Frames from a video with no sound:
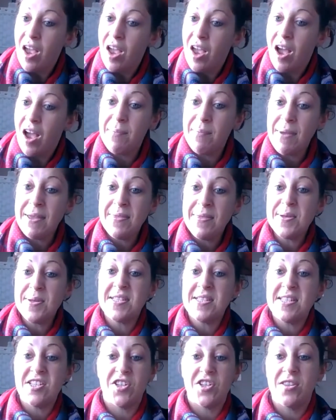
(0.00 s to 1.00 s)
I made the
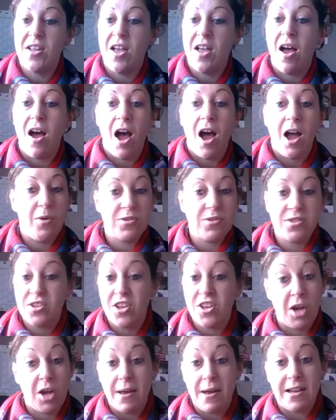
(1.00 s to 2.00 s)
decision that I wasn't
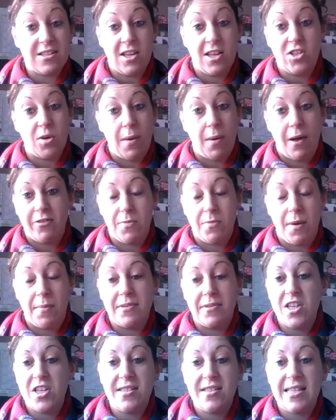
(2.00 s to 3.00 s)
going to go back to that job after my
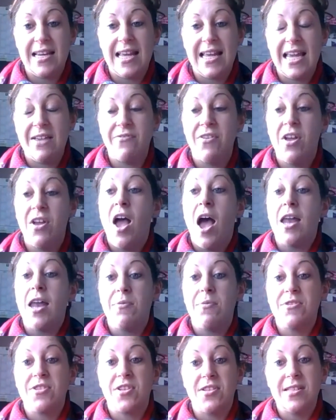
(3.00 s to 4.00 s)
maternity leave, and
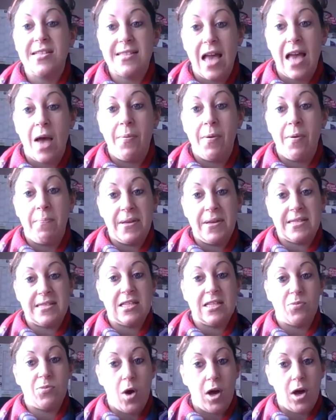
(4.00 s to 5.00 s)
I was going to set up a
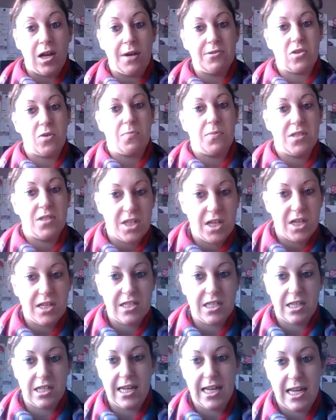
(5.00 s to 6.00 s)
business while I was on
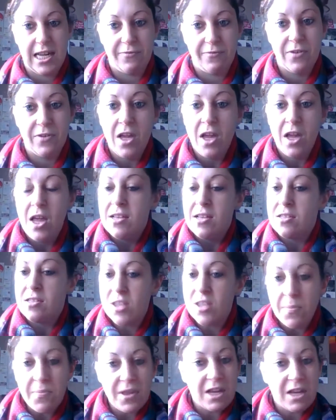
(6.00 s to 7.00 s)
maternity leave.
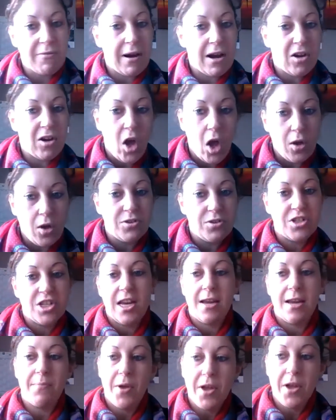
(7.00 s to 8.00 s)
Something around
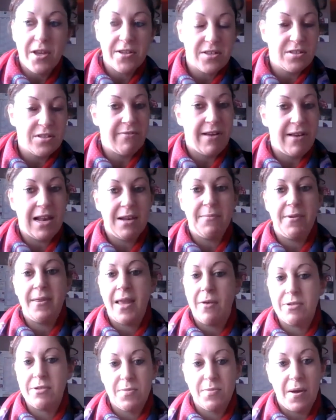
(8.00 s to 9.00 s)
coaching, personal development,
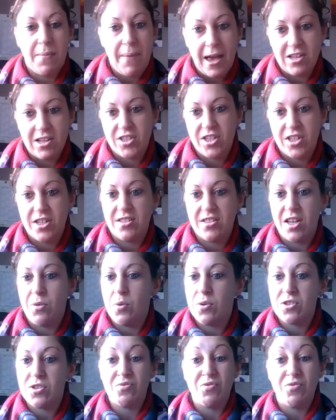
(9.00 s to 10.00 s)
that was my passions. I
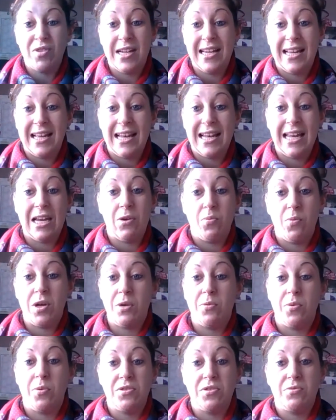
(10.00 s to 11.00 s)
wasn't really clear on
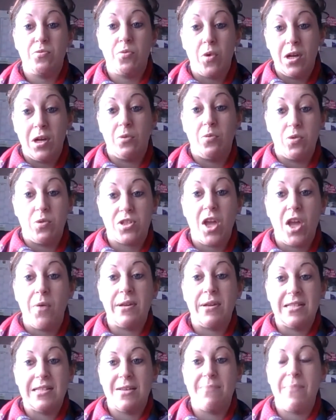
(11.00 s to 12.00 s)
what it was
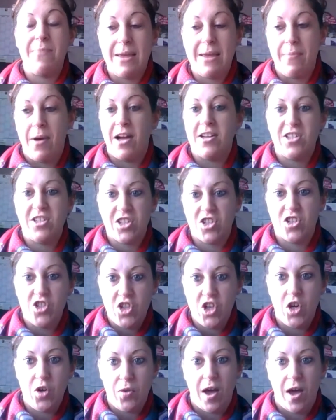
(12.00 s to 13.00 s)
going to be, but I just
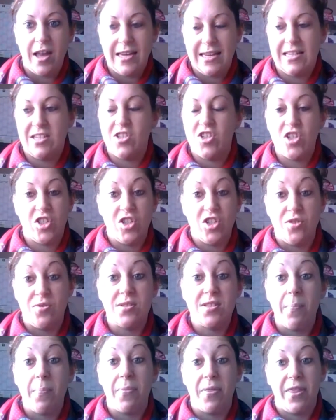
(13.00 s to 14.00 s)
knew that I needed to do
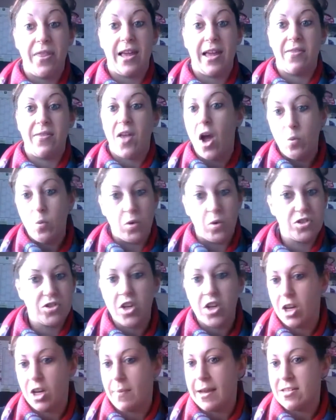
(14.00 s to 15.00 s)
something and that I wasn't
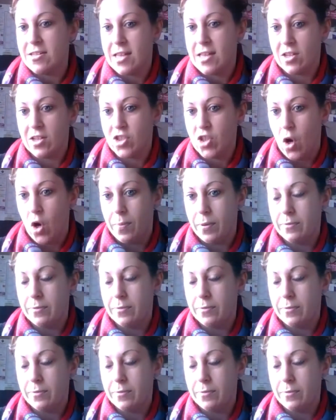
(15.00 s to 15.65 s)
going to go back to that job.